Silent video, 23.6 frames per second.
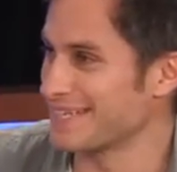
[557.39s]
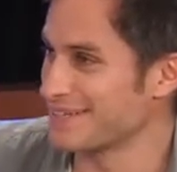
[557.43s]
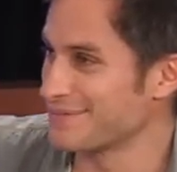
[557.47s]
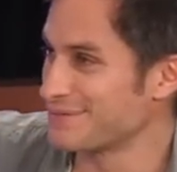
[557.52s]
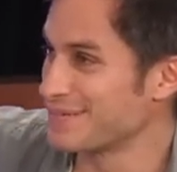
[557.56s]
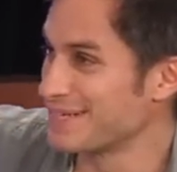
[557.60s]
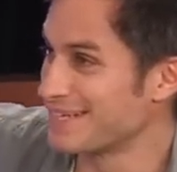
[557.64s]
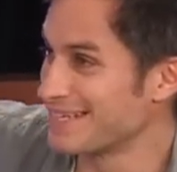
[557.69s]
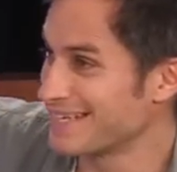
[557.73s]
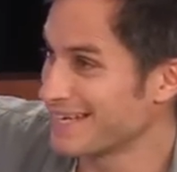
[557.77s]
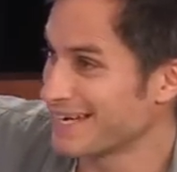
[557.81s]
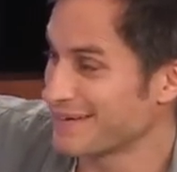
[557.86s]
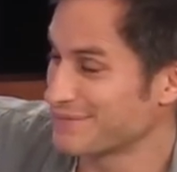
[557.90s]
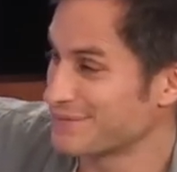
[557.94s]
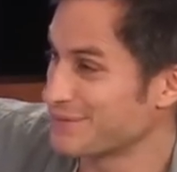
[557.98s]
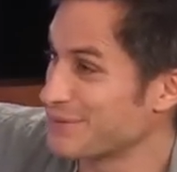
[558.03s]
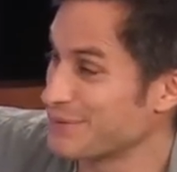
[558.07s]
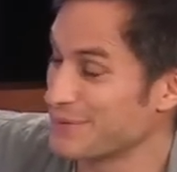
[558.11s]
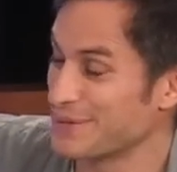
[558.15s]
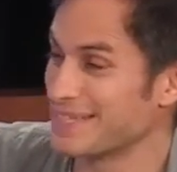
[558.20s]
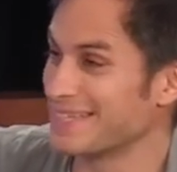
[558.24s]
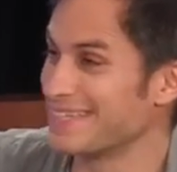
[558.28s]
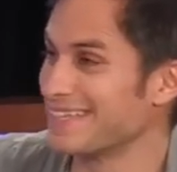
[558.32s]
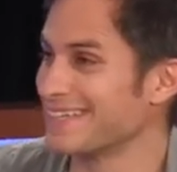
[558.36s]
I really have
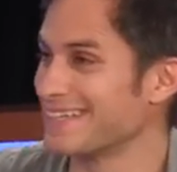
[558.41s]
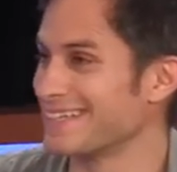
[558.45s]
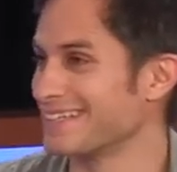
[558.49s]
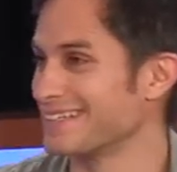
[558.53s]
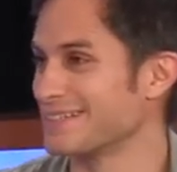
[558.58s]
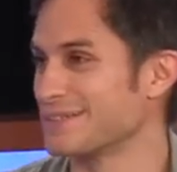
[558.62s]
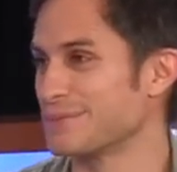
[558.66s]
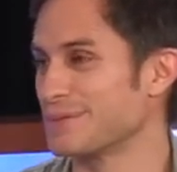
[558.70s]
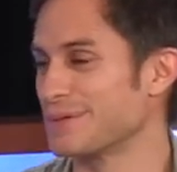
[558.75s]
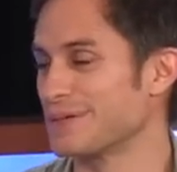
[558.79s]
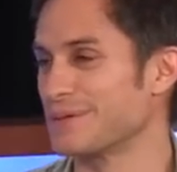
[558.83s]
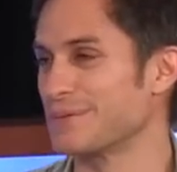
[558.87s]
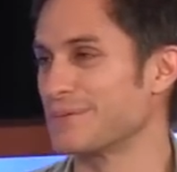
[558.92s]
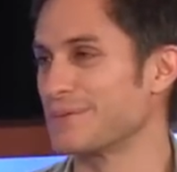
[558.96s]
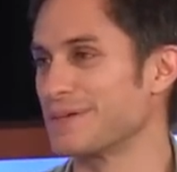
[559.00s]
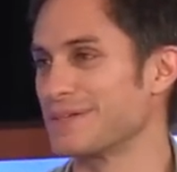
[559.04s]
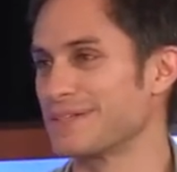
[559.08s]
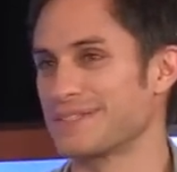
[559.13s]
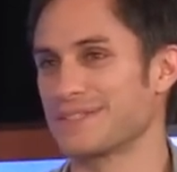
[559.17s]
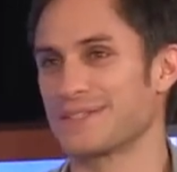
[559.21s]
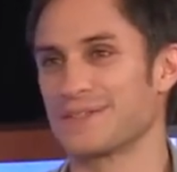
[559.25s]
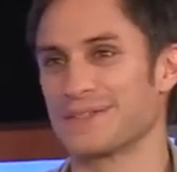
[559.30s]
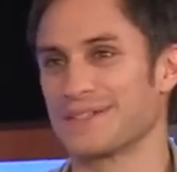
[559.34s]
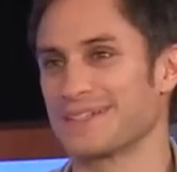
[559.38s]
no idea. No,
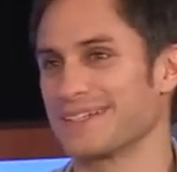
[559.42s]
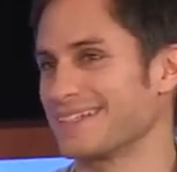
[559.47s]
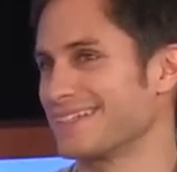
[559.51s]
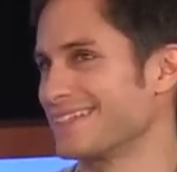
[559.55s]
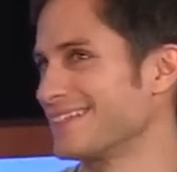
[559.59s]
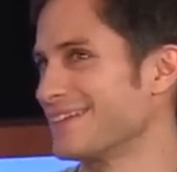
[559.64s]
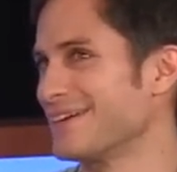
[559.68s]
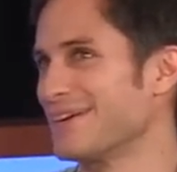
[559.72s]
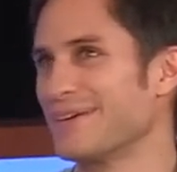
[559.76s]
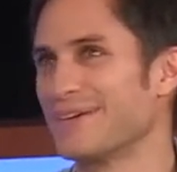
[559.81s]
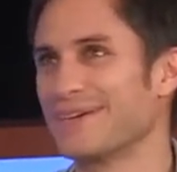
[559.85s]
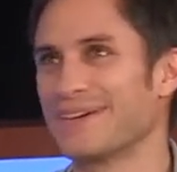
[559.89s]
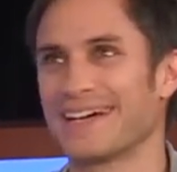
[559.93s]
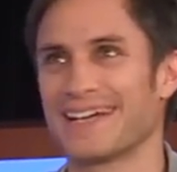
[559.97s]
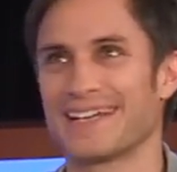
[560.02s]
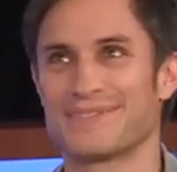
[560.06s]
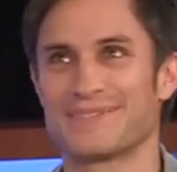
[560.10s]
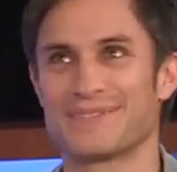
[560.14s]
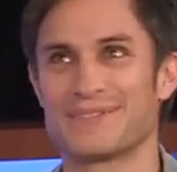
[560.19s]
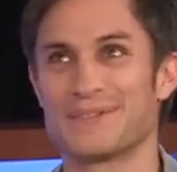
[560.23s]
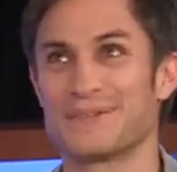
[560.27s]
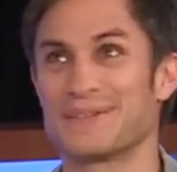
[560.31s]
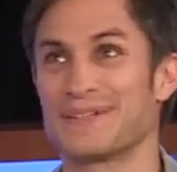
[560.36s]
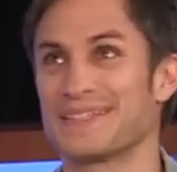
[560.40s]
I
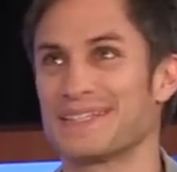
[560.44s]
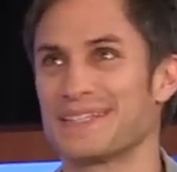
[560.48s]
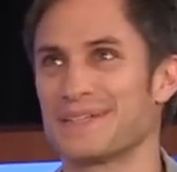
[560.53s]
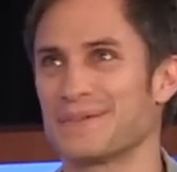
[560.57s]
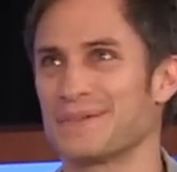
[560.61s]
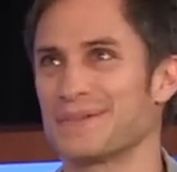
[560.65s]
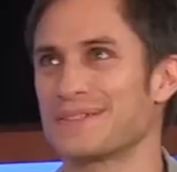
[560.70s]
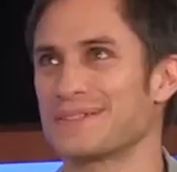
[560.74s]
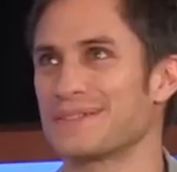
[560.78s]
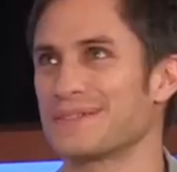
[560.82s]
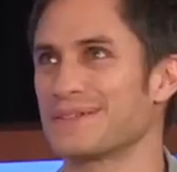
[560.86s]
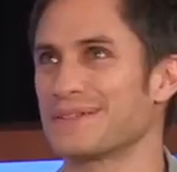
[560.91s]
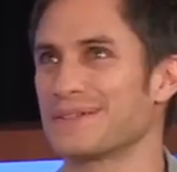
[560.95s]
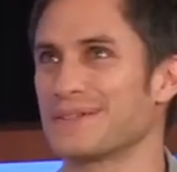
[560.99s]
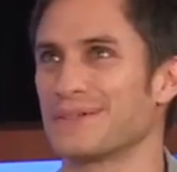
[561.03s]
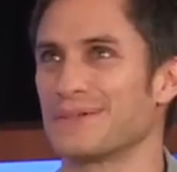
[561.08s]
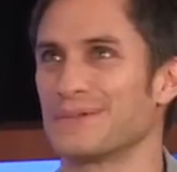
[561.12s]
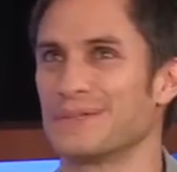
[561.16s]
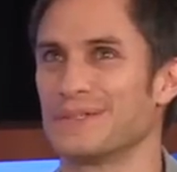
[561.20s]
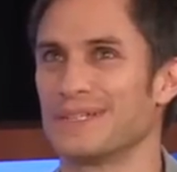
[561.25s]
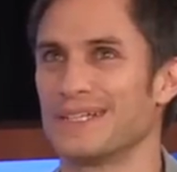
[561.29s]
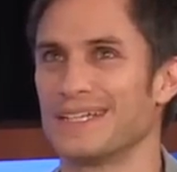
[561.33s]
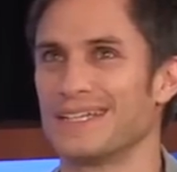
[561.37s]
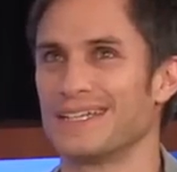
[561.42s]
have no idea where it's gonna
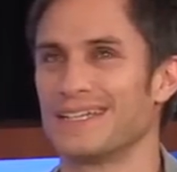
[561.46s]
go.